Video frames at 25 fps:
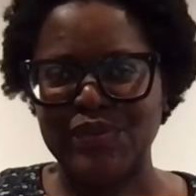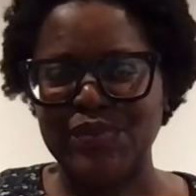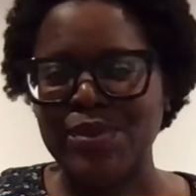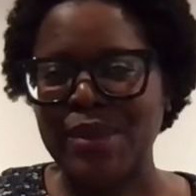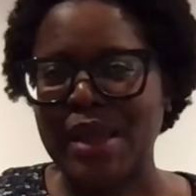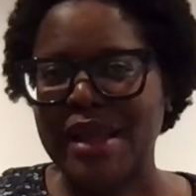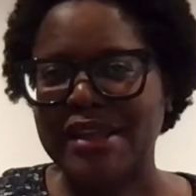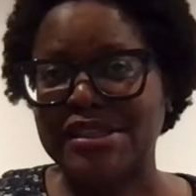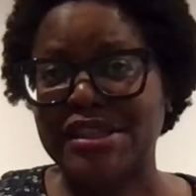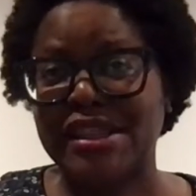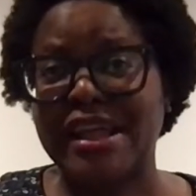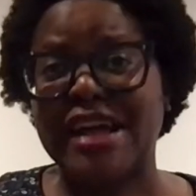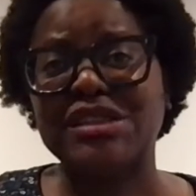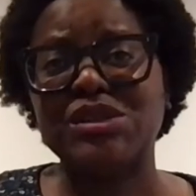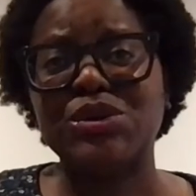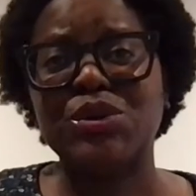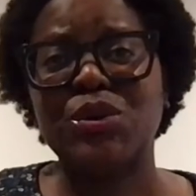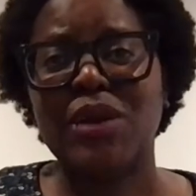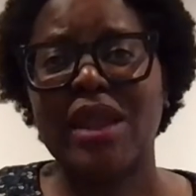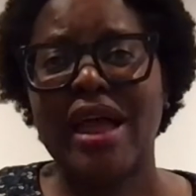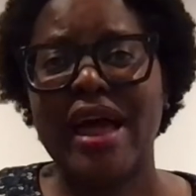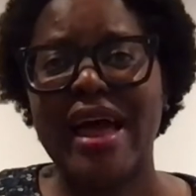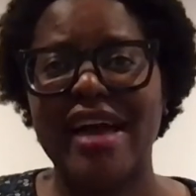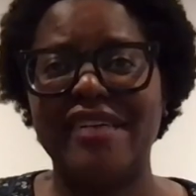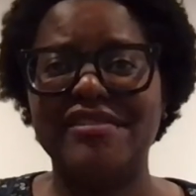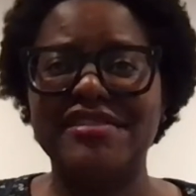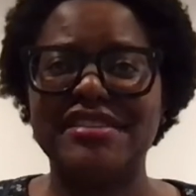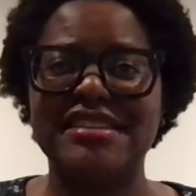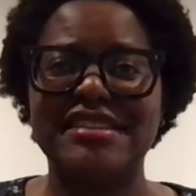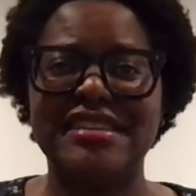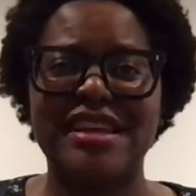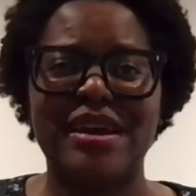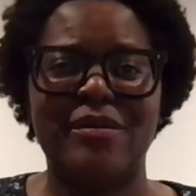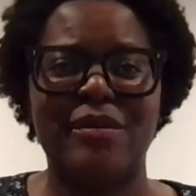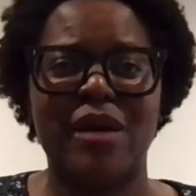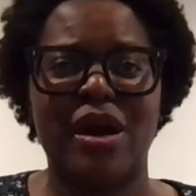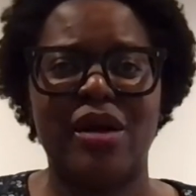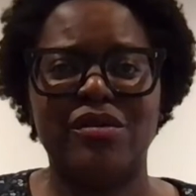So that's all I have to say
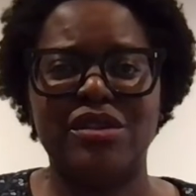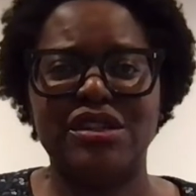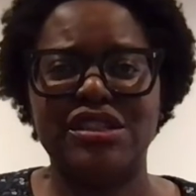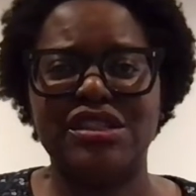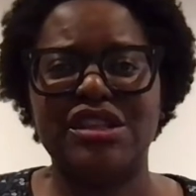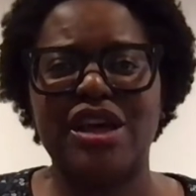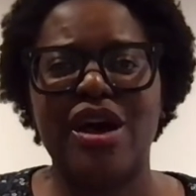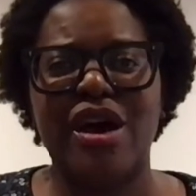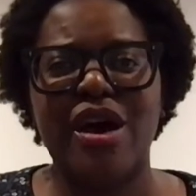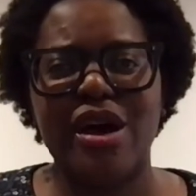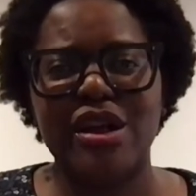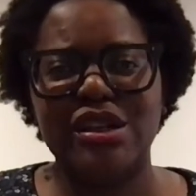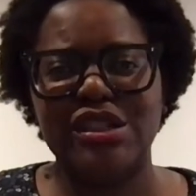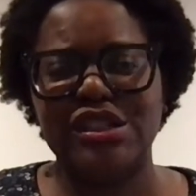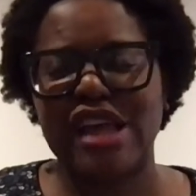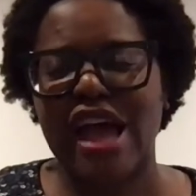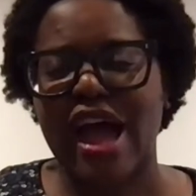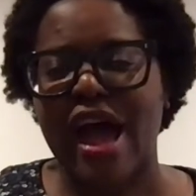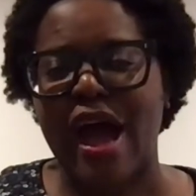about research.